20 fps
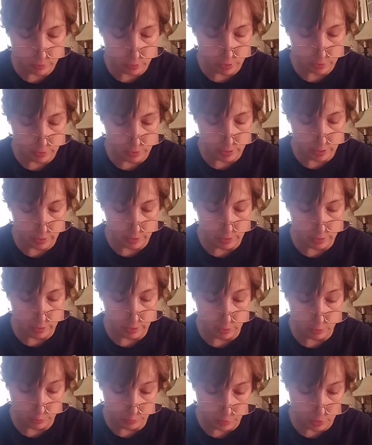got the idea
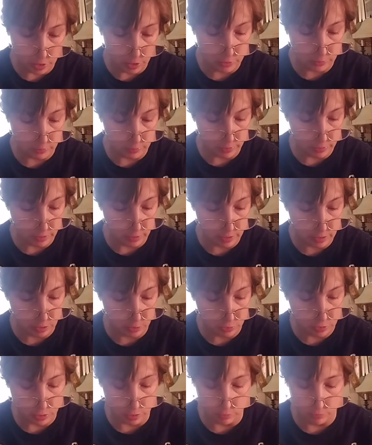that it was possible that the
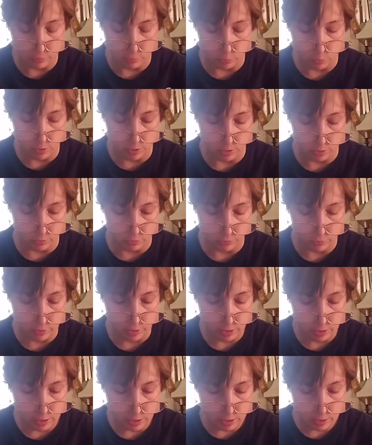caretaker of the warehouse
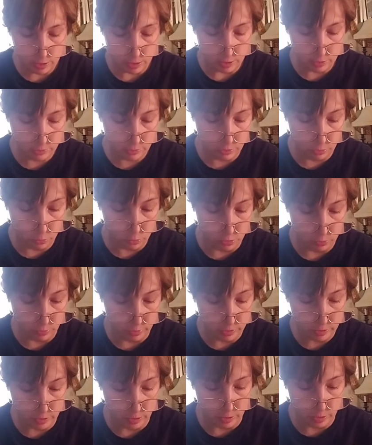next door
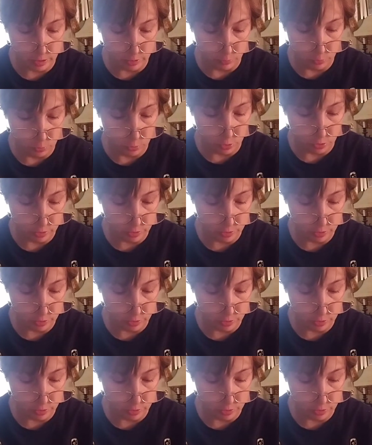was still at work,